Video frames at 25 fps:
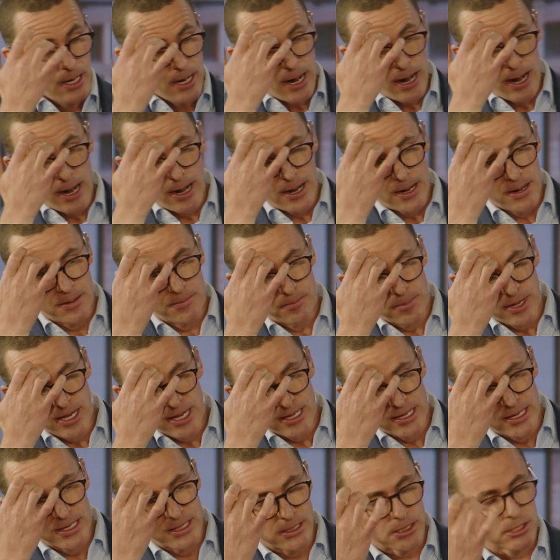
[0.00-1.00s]

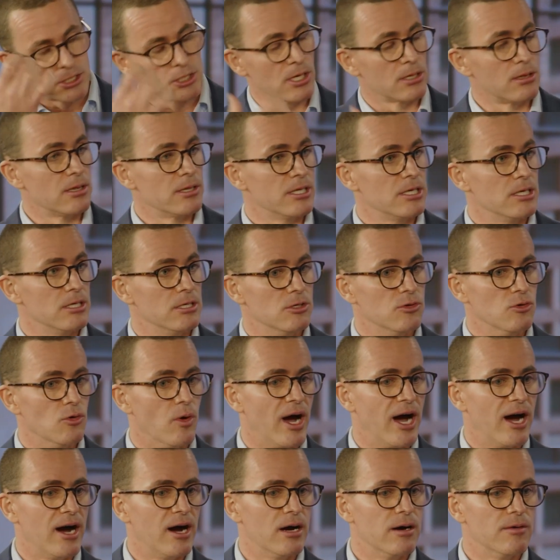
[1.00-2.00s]
and suddenly you
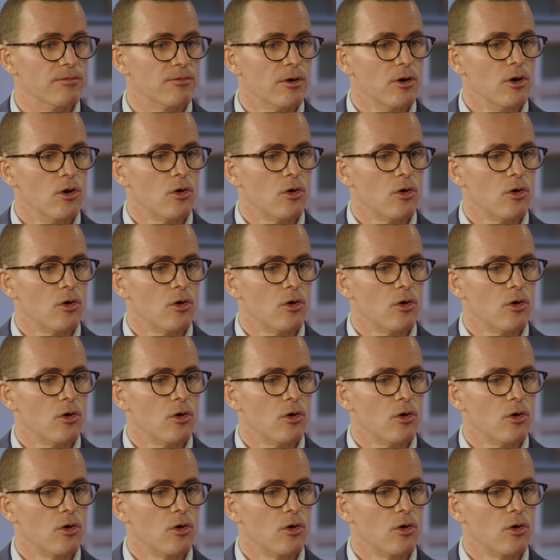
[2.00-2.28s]
have